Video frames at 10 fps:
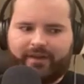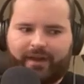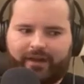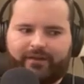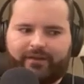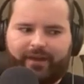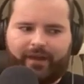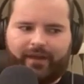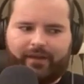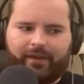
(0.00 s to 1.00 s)
And he
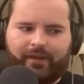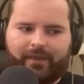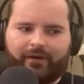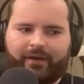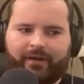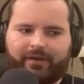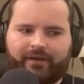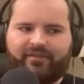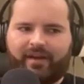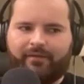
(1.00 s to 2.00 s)
said that there is
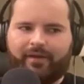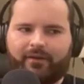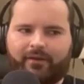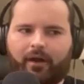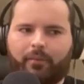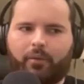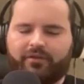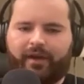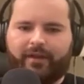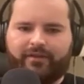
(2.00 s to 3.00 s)
enough evidence on both
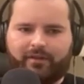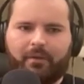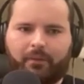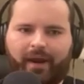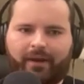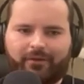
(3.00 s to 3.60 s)
sides to be right.